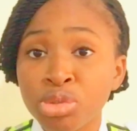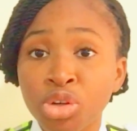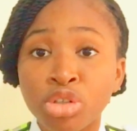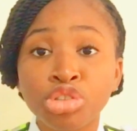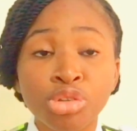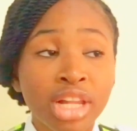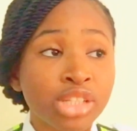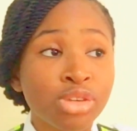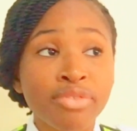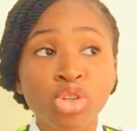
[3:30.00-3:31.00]
with
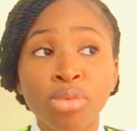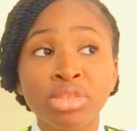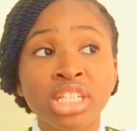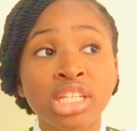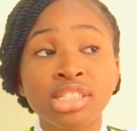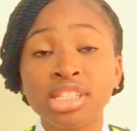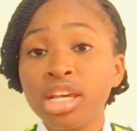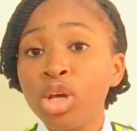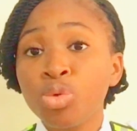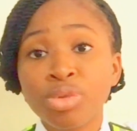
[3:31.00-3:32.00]
controllers, you have to communicate
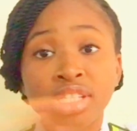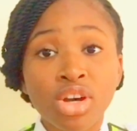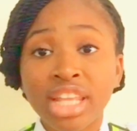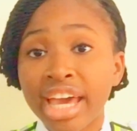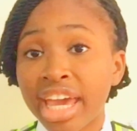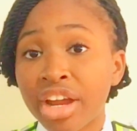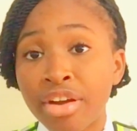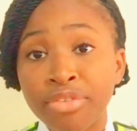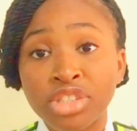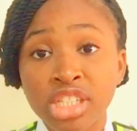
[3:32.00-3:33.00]
with other
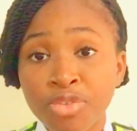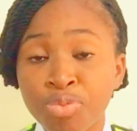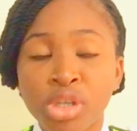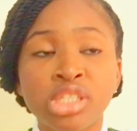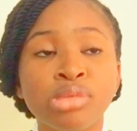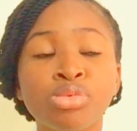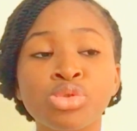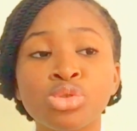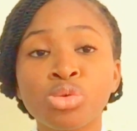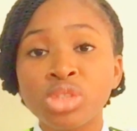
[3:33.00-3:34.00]
aircraft if possible.
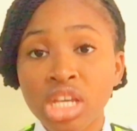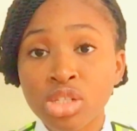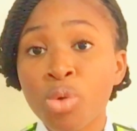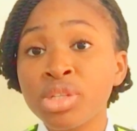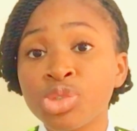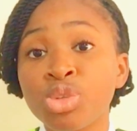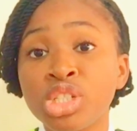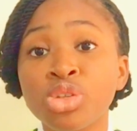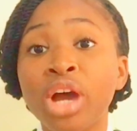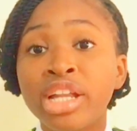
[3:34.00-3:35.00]
So there's always
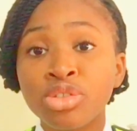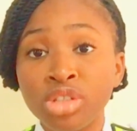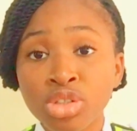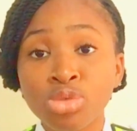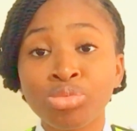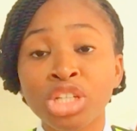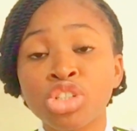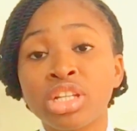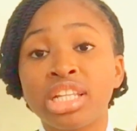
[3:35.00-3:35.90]
radio, and you need to make sure